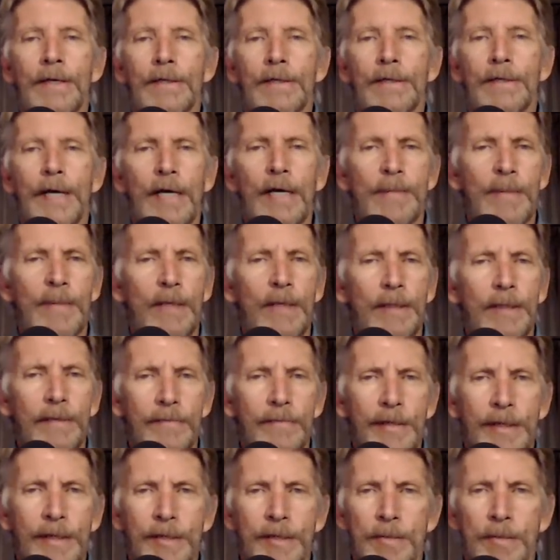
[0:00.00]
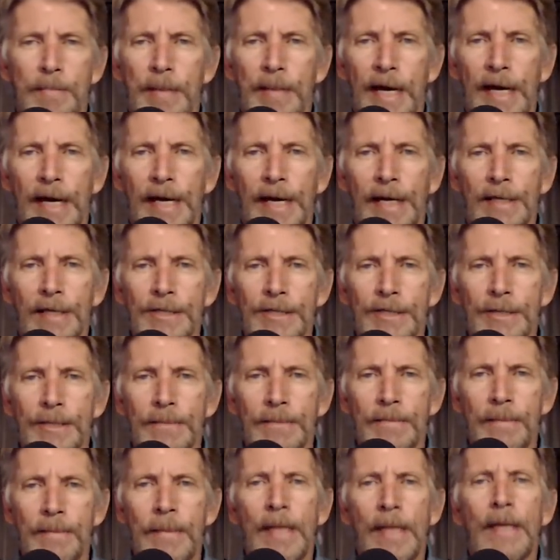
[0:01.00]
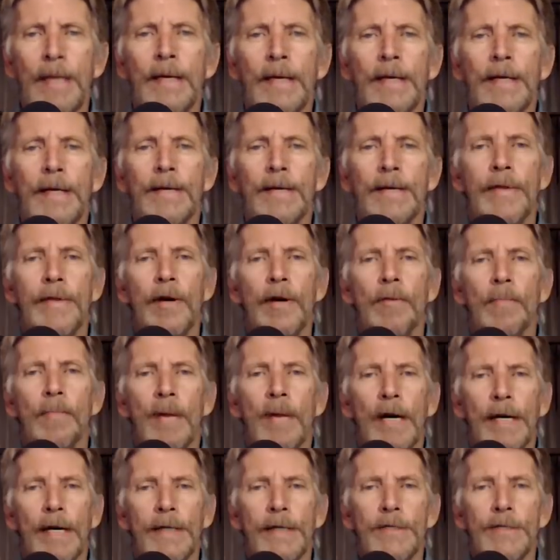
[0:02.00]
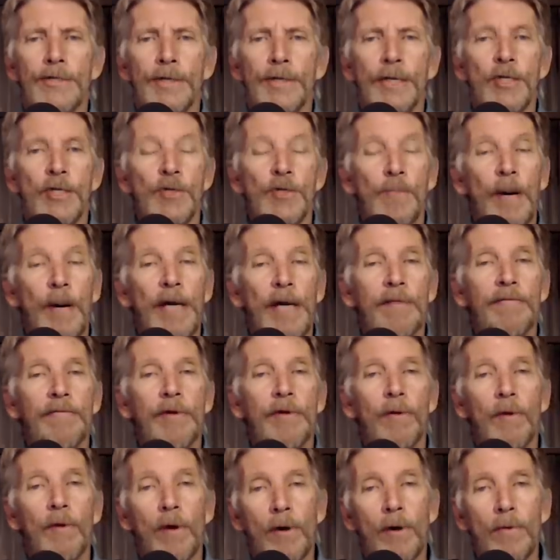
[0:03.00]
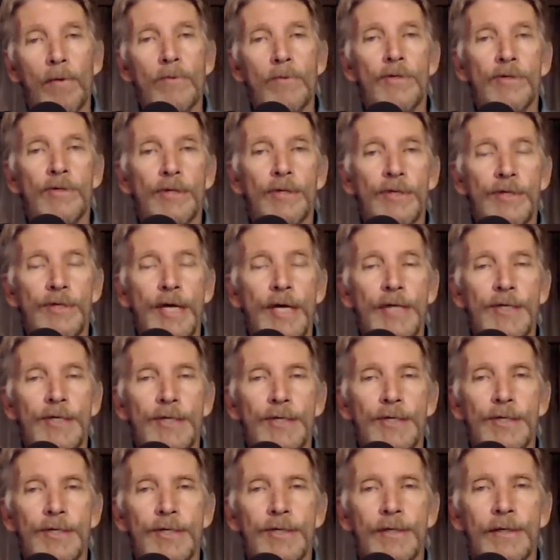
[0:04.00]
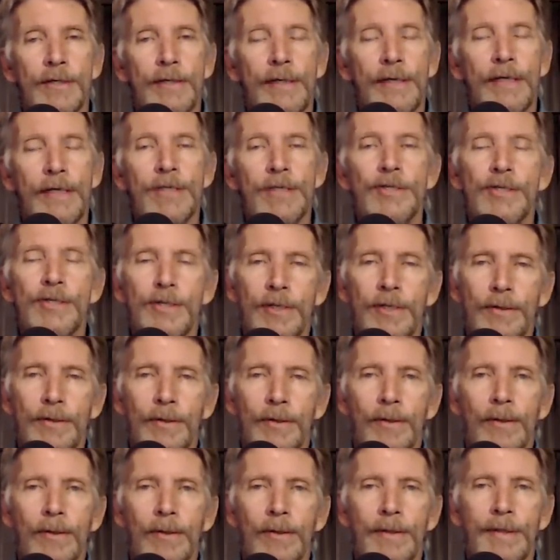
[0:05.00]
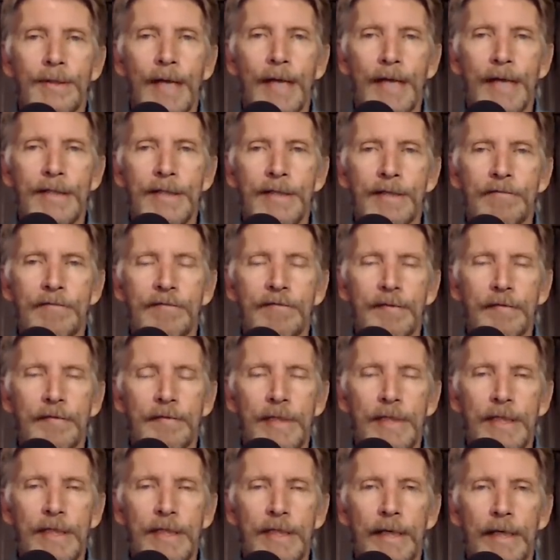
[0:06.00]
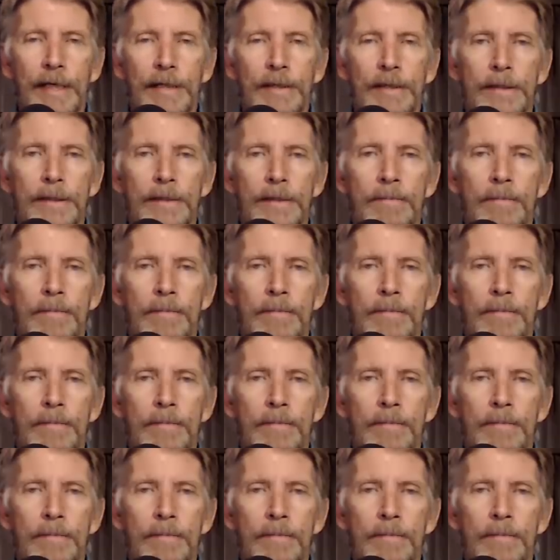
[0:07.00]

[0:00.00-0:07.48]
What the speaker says: Talk about living in the past. In their minds, in spite of their own successes, it's still 1958.